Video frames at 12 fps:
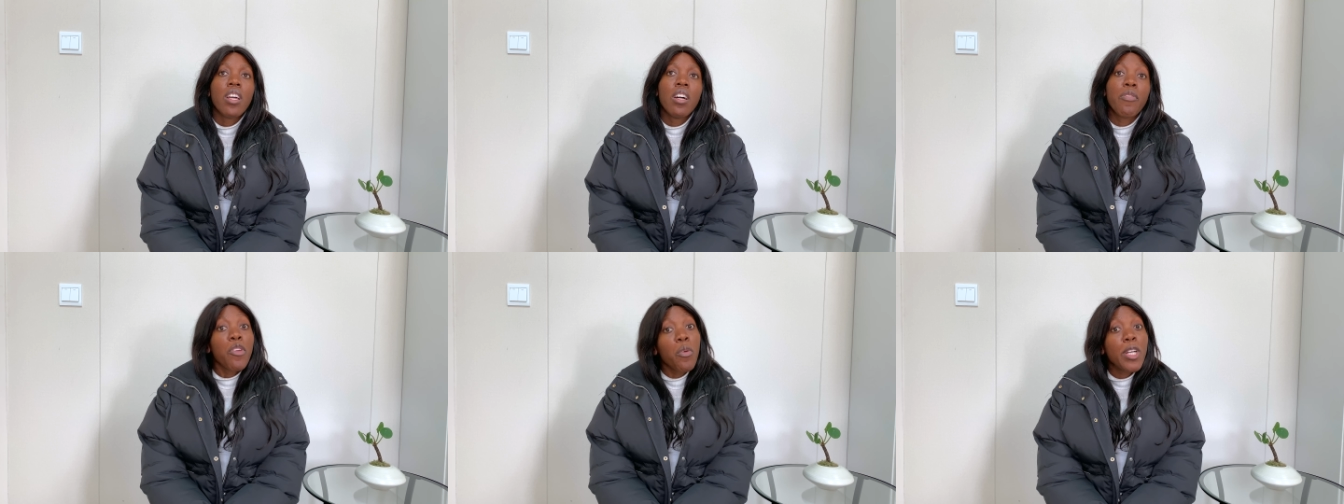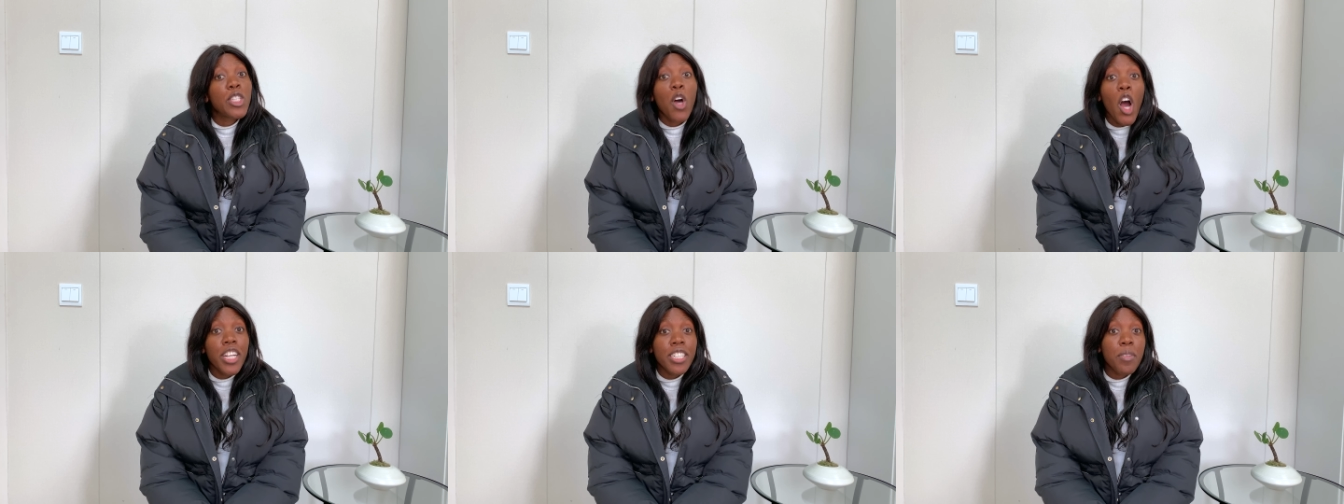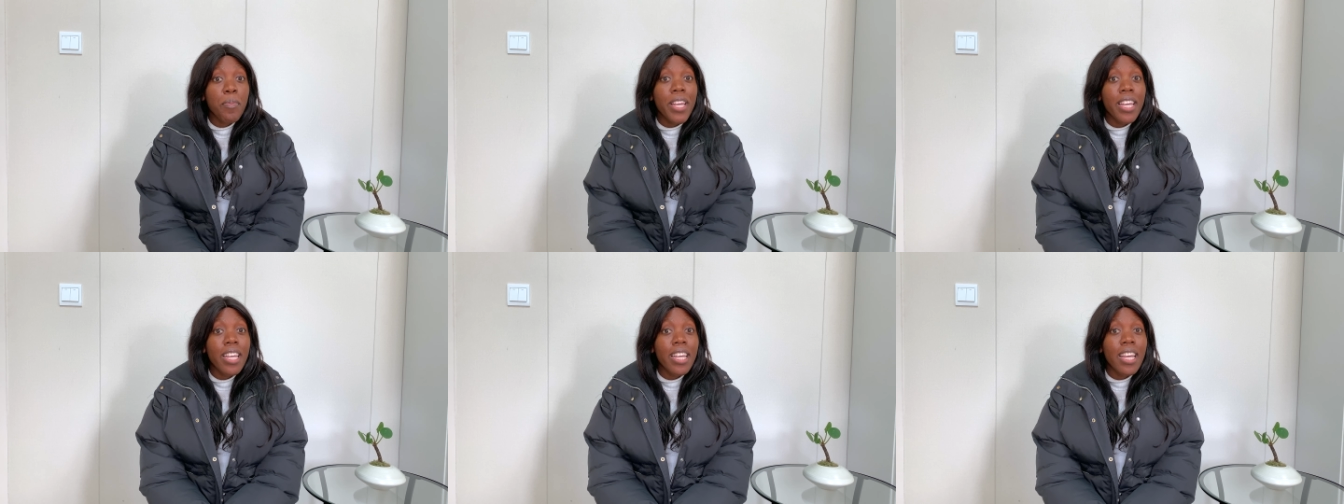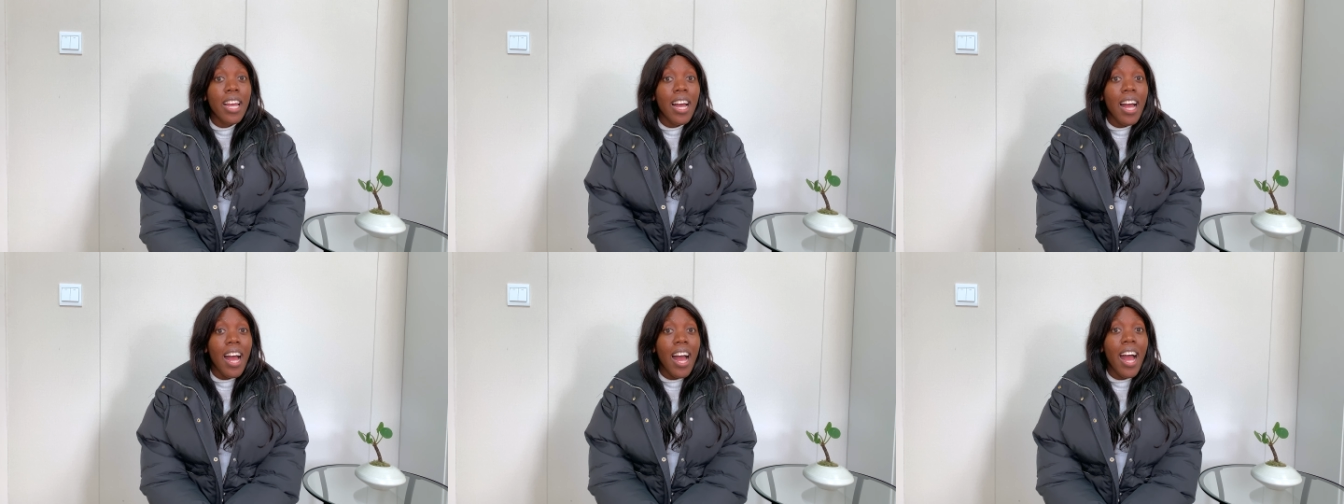if you were to ask me,
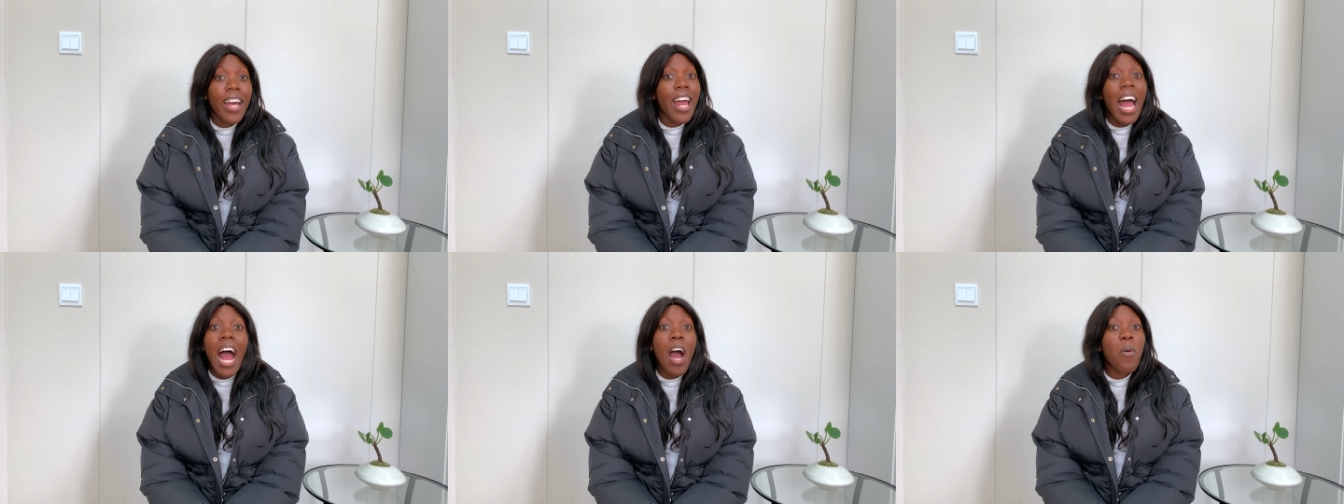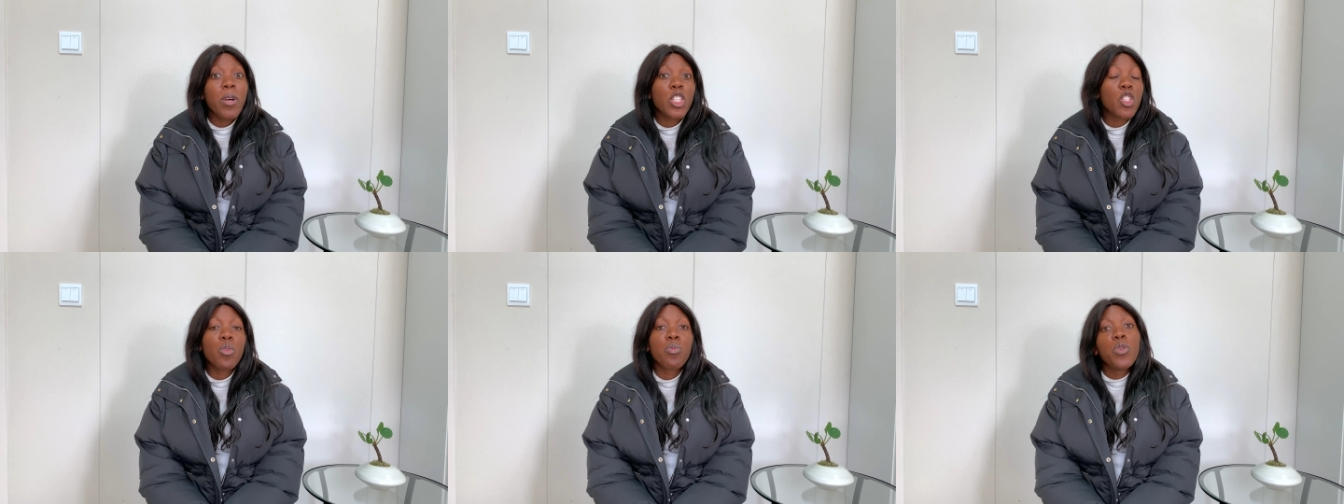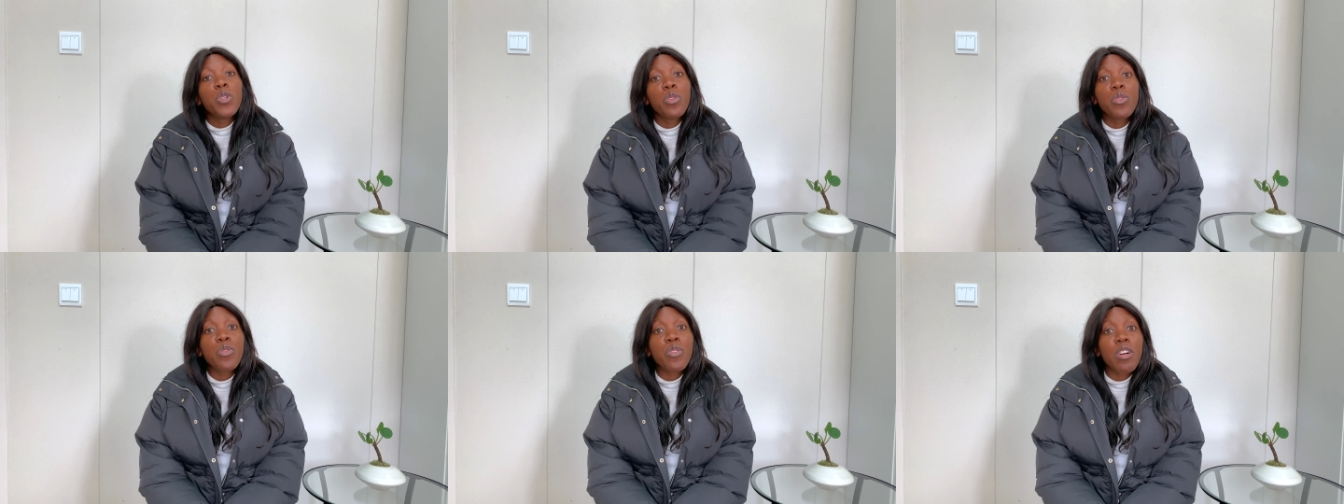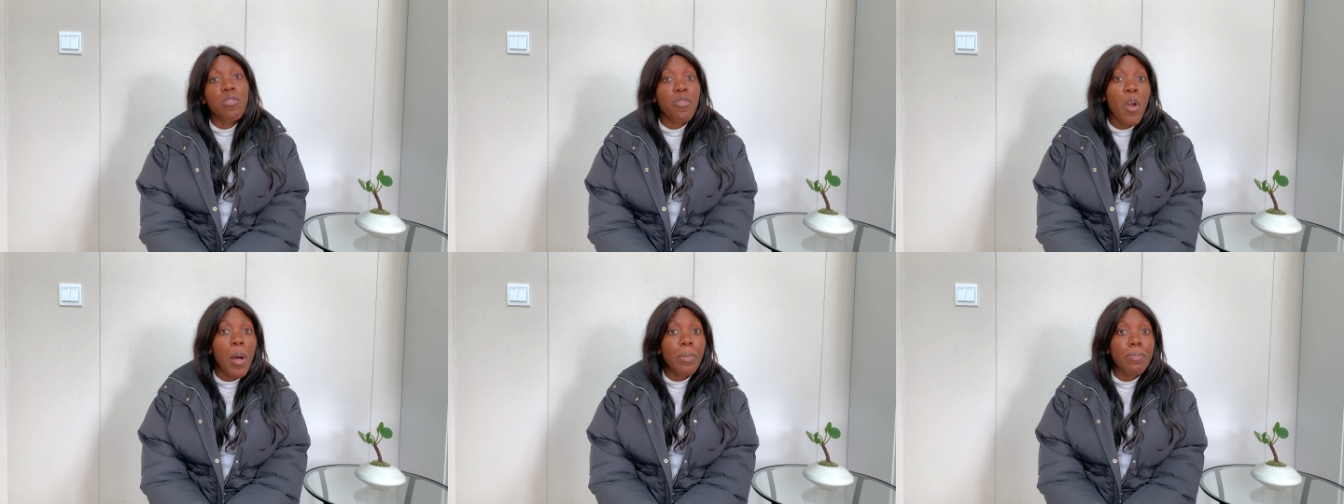Anna, how was your move
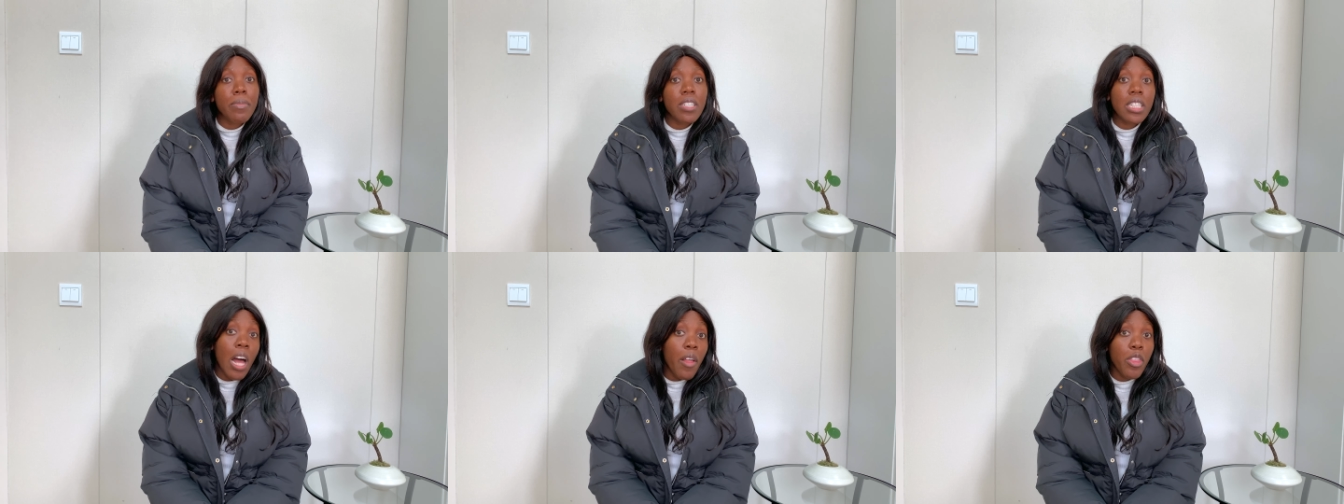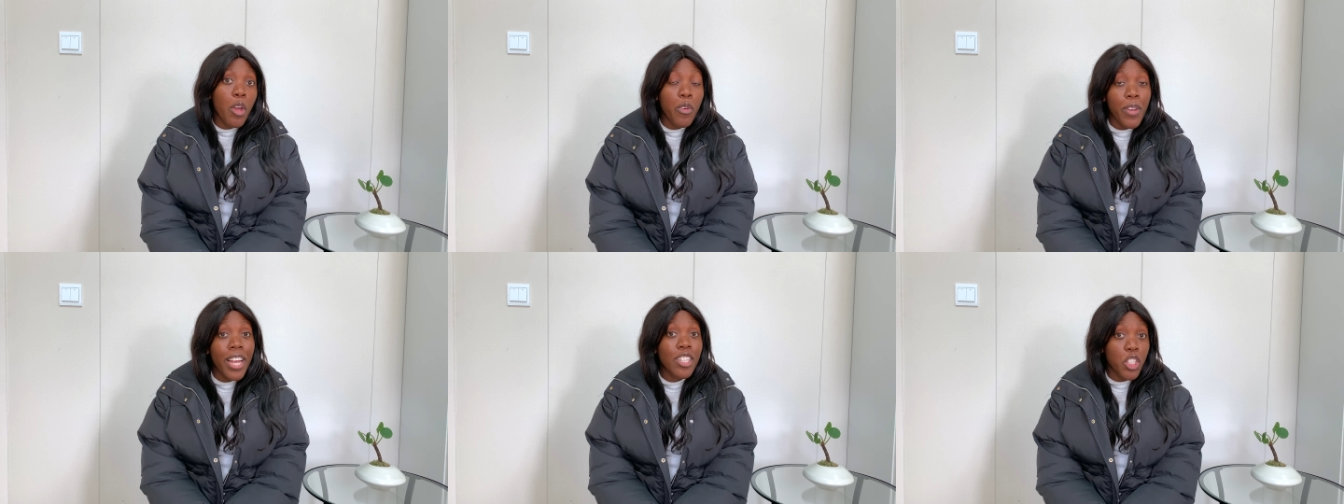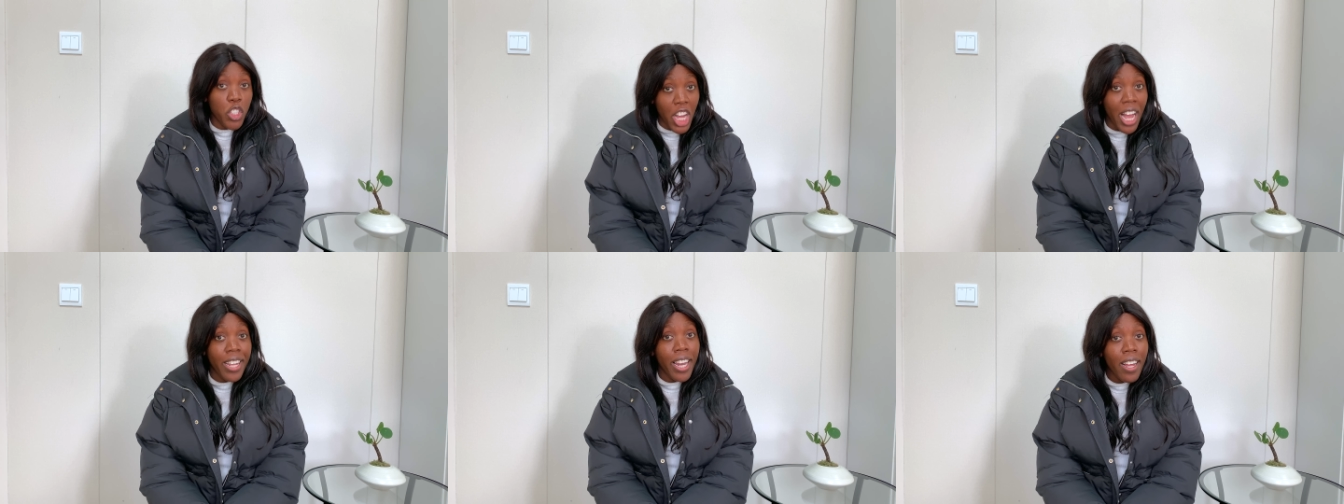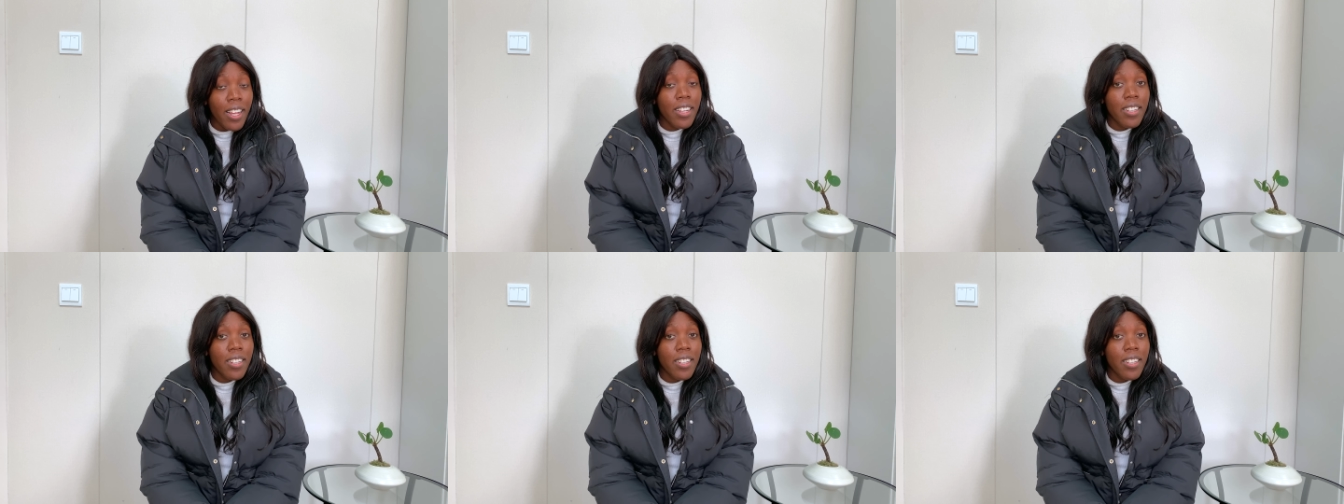from South Korea to China?